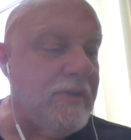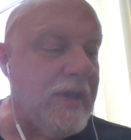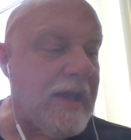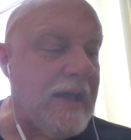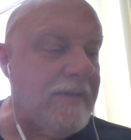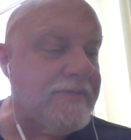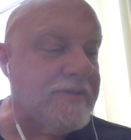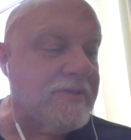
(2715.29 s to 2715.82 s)

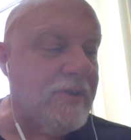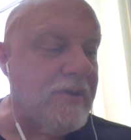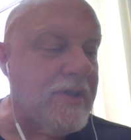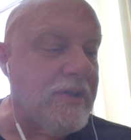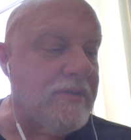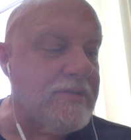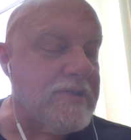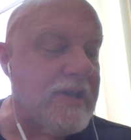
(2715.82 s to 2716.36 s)
have starting
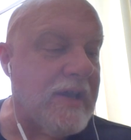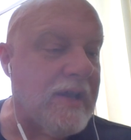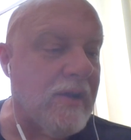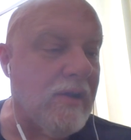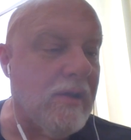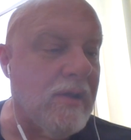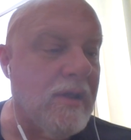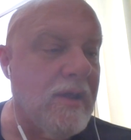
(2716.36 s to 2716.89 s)
your
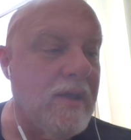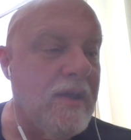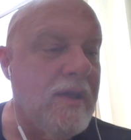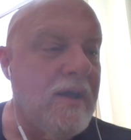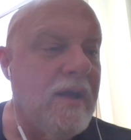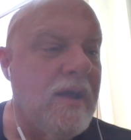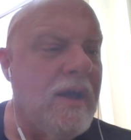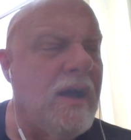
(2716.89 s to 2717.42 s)
channel?
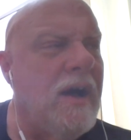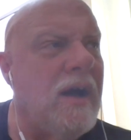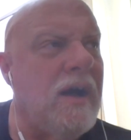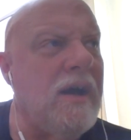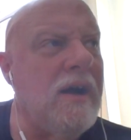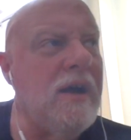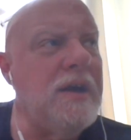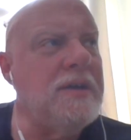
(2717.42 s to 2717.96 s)

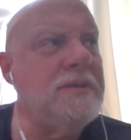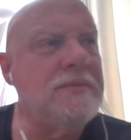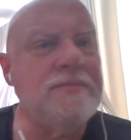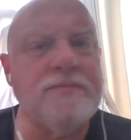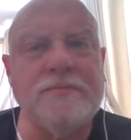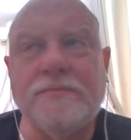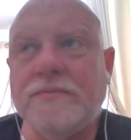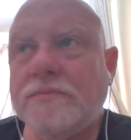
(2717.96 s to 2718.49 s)
Um,